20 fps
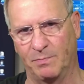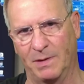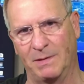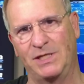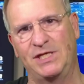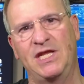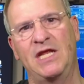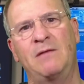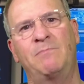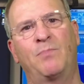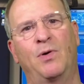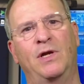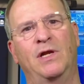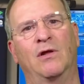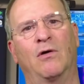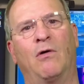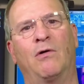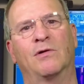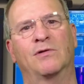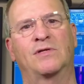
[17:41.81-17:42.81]
but did put
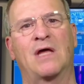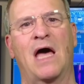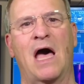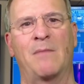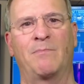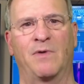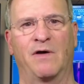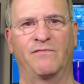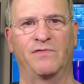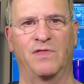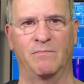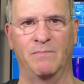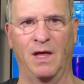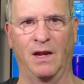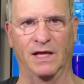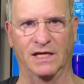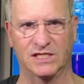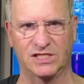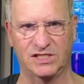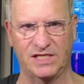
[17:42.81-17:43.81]
it on top of the
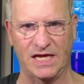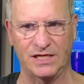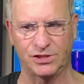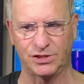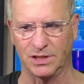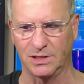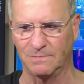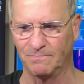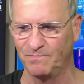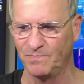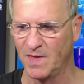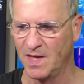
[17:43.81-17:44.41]
mill extension